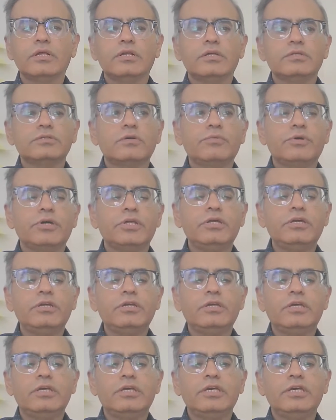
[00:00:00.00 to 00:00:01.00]
So
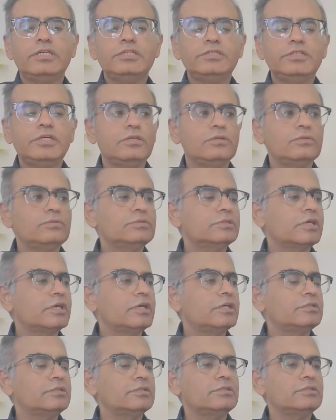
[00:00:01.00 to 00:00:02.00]
very easy use
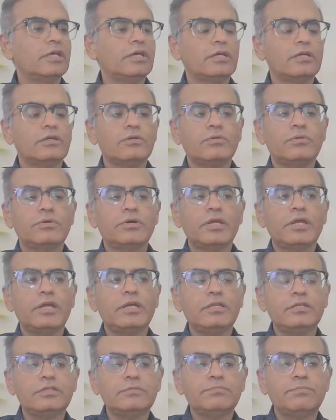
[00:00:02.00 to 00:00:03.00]
case is like you
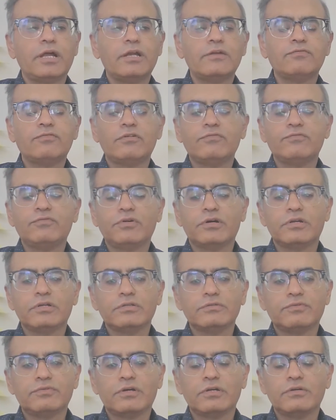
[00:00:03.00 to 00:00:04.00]
create this platform for
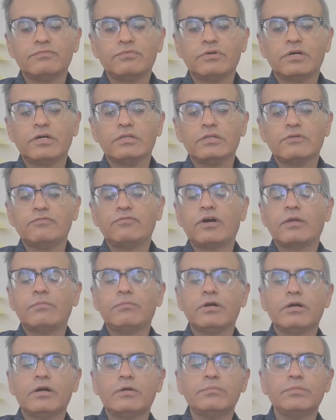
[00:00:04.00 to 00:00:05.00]
the
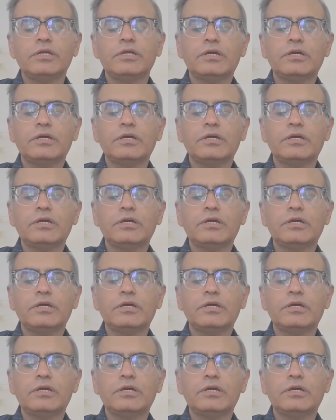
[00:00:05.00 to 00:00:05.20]
pharma company